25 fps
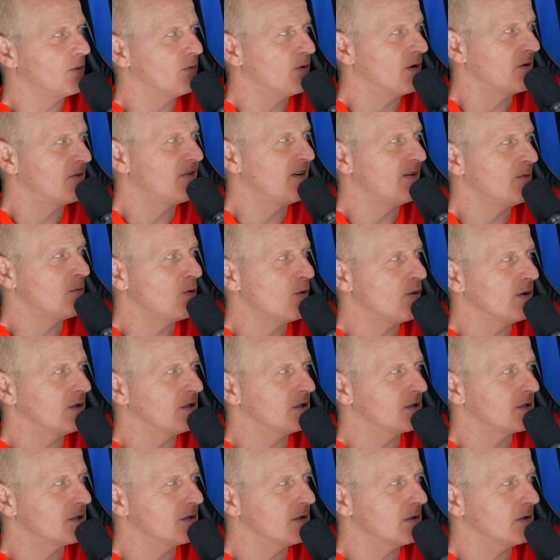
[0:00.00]
what if Liverpool
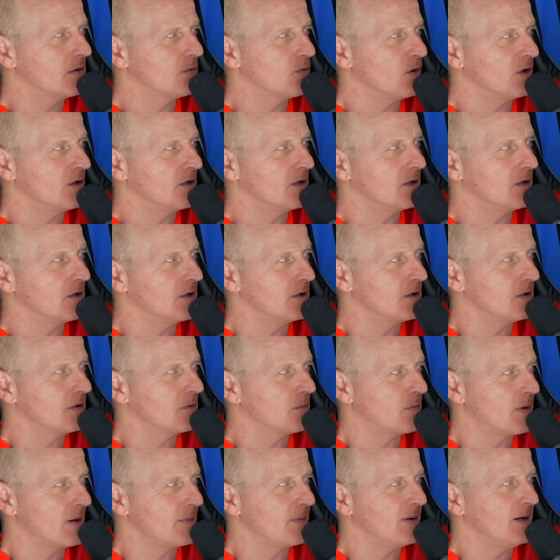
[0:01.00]
won the
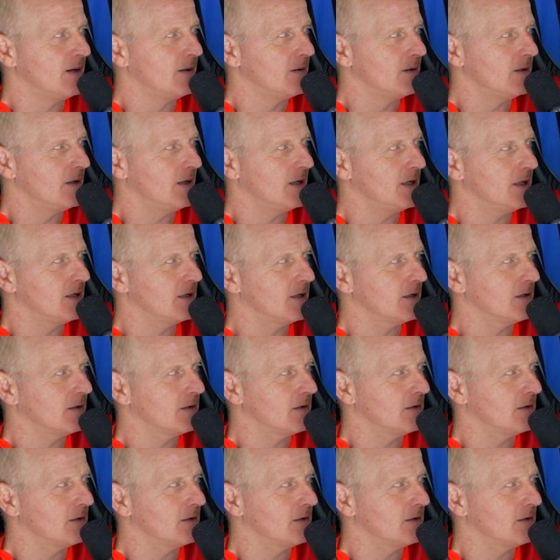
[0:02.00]
Premier League?